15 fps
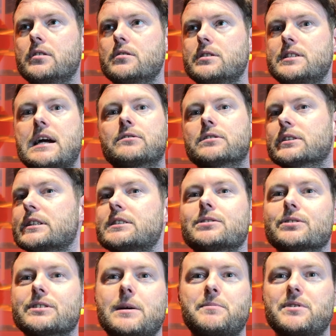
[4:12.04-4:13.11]
Darren
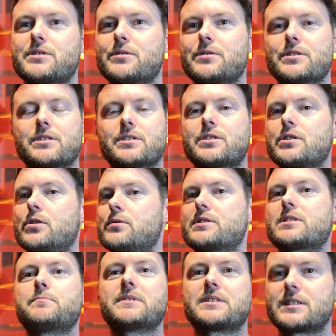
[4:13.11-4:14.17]
Little's episodes are so
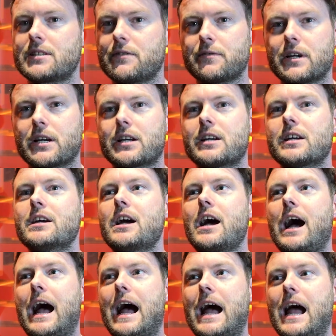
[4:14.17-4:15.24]
specific,
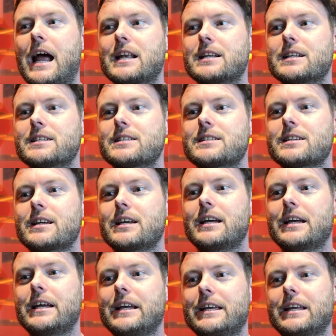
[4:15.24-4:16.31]
and
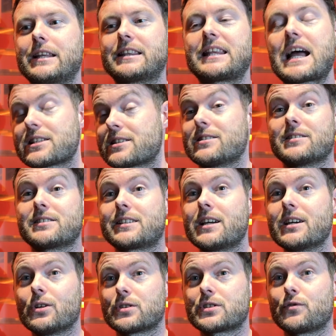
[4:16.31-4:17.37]
that's the
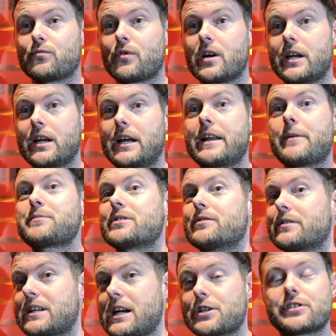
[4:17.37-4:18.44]
skill, to write an episode
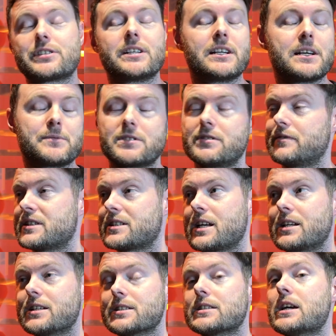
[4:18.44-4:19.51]
of Casualty, an episode of
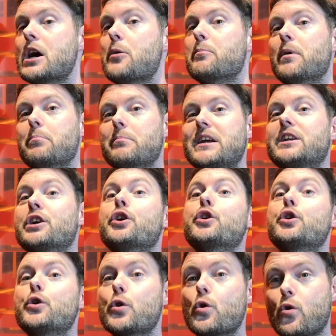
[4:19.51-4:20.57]
EastEnders, but make it
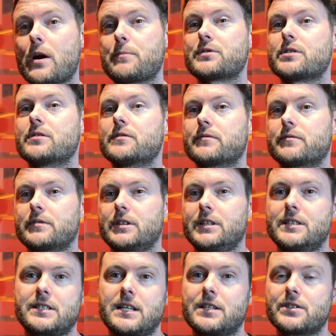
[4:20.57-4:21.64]
your episode of
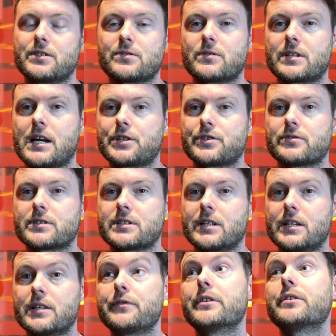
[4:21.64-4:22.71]
EastEnders or Casualty.
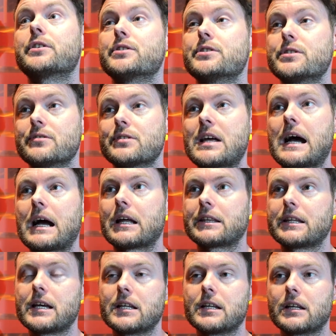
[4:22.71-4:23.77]
And if you can do that,
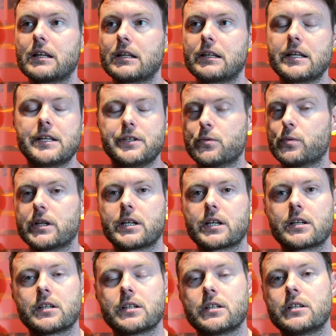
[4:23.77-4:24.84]
then you're winning.
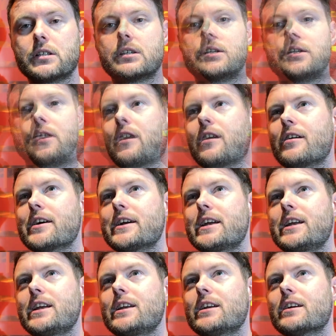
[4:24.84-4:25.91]
So
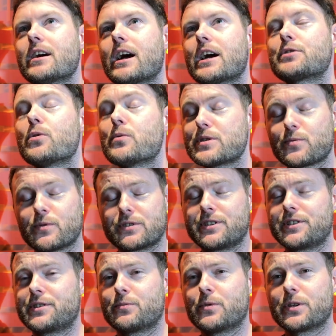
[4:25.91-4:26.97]
I had always
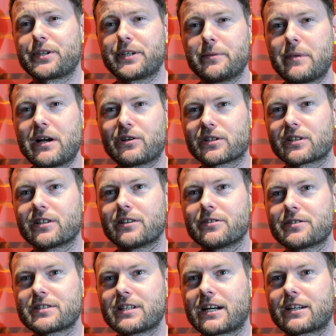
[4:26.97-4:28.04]
wanted to work in America
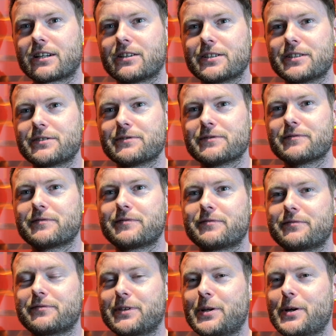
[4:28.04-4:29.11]
as that kind of,
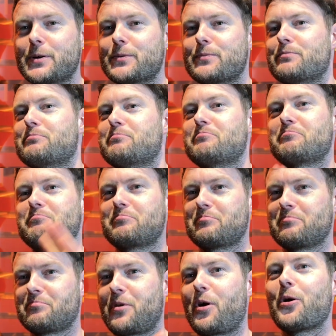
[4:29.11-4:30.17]
you know,
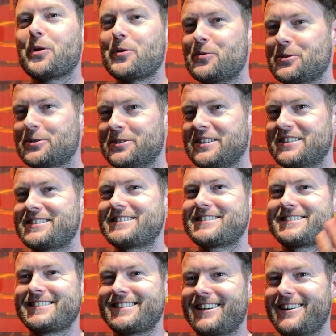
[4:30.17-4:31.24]
Hollywood
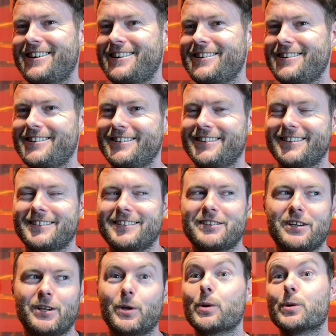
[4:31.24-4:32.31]

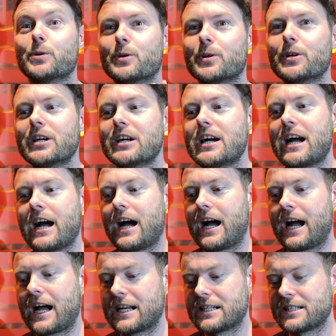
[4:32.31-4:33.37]
law.
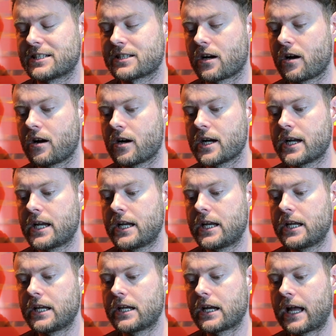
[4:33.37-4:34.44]
And
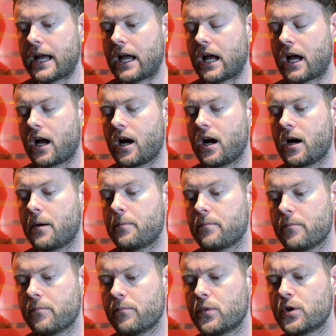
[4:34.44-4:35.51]
I
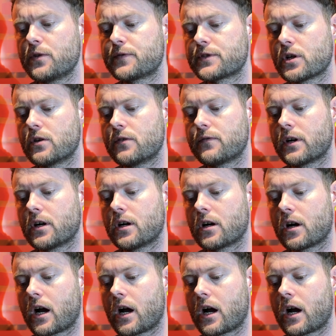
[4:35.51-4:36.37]
moved over.